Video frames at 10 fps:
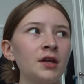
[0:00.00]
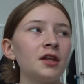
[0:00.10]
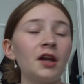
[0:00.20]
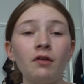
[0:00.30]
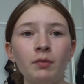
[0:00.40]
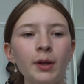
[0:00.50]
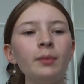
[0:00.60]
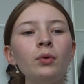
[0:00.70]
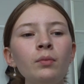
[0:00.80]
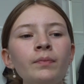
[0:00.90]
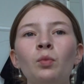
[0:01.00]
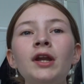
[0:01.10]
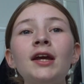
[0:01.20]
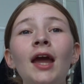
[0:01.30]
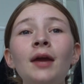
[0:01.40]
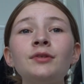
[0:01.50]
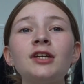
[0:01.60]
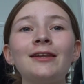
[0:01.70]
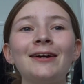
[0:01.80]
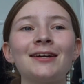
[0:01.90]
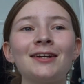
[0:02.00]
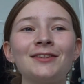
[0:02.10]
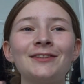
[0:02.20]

than other people. When it came to, like,